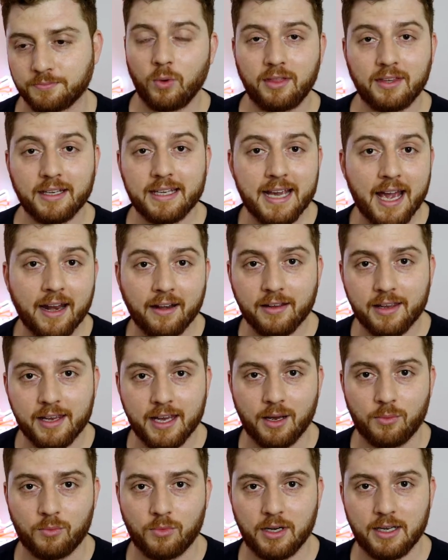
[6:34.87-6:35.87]
With the Canon
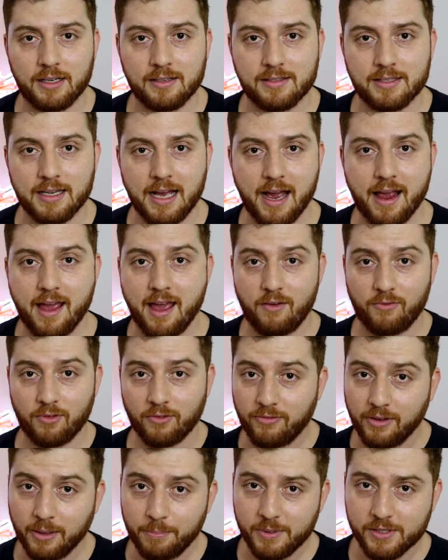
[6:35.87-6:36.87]
cameras, I have a
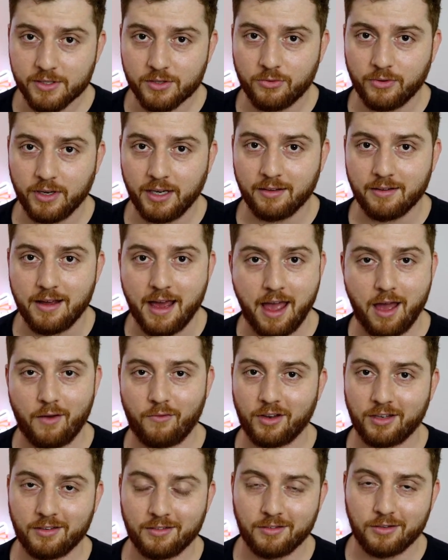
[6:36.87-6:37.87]
flippy screen, I
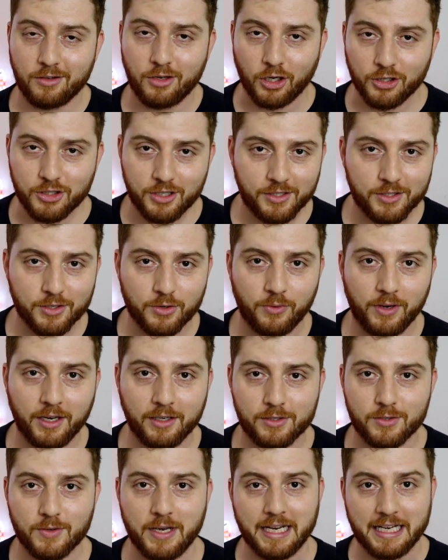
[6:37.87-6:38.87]
have a touchy
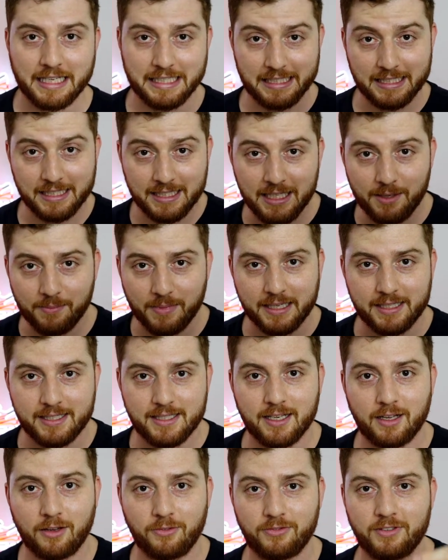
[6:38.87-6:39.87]
screen, so I can see
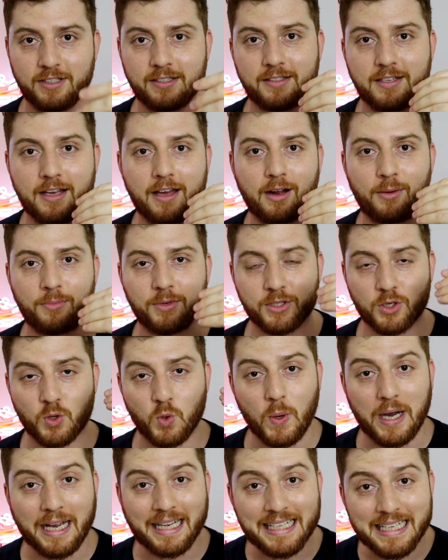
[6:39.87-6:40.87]
myself. The setup is
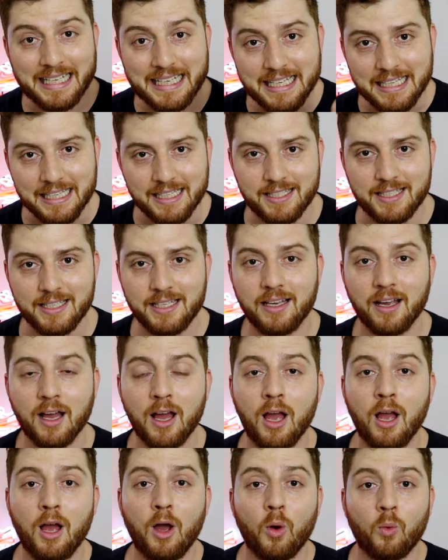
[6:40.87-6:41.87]
quite easy.
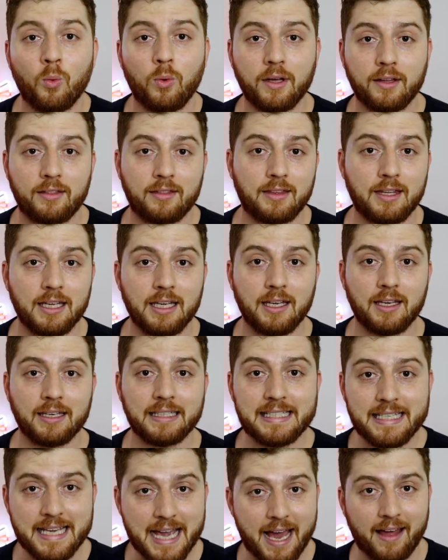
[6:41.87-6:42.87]
With the
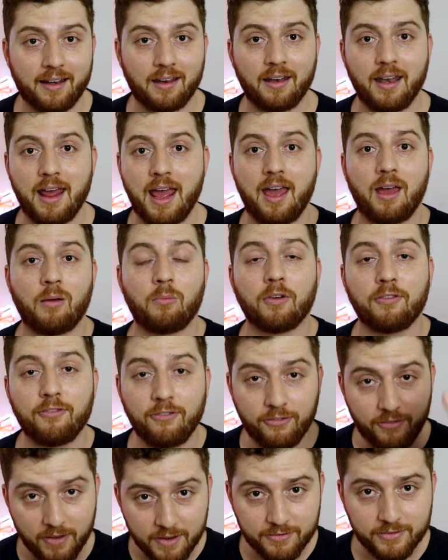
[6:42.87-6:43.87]
Canon
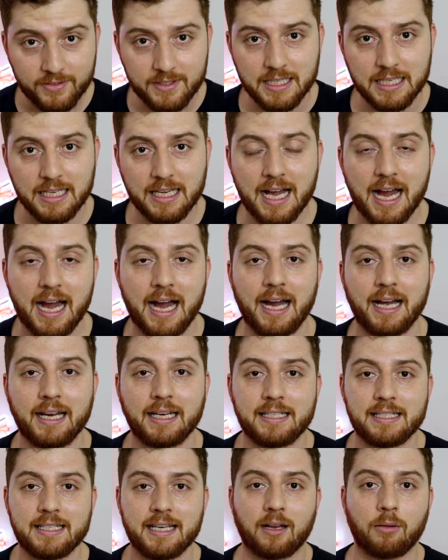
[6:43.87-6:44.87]
M50,
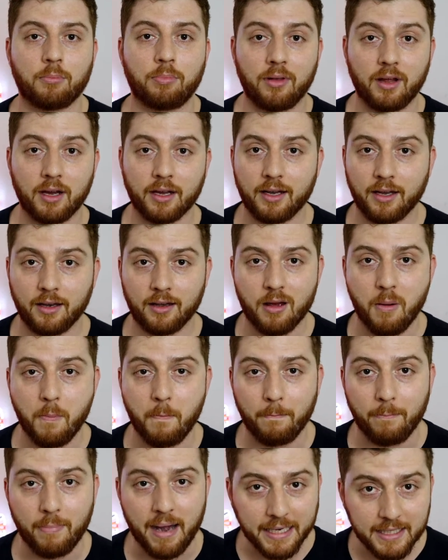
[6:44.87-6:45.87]
I can plug in a
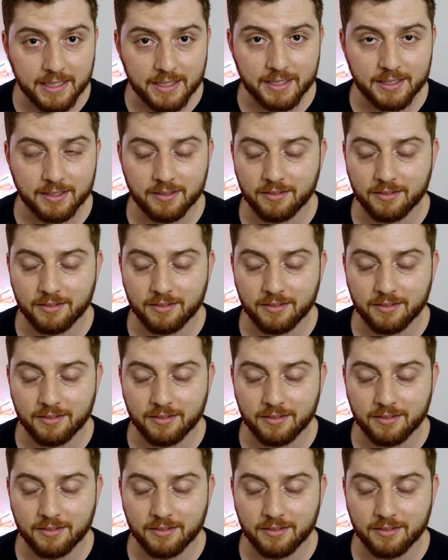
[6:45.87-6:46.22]
mic.